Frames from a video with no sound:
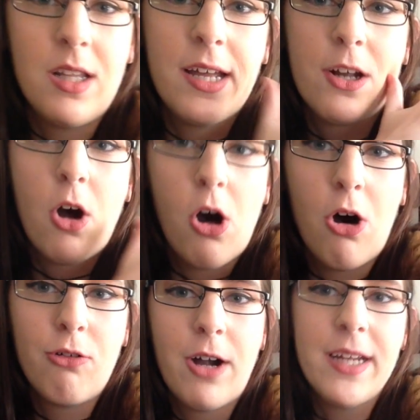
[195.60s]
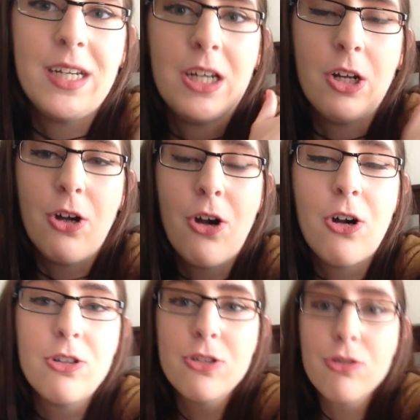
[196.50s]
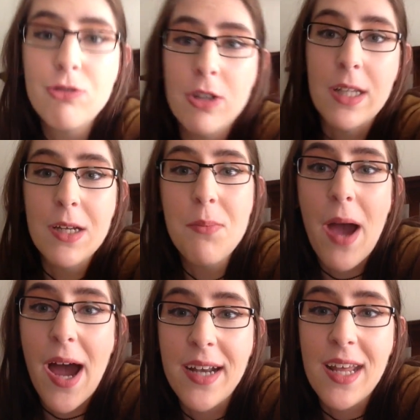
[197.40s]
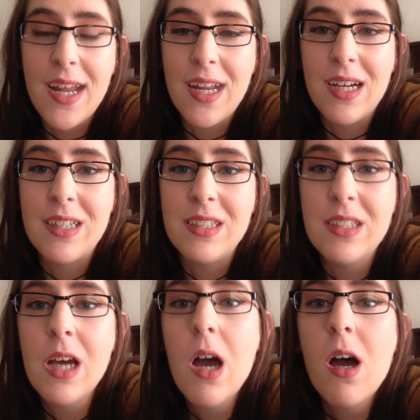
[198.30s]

Like, all right here hurts really bad. And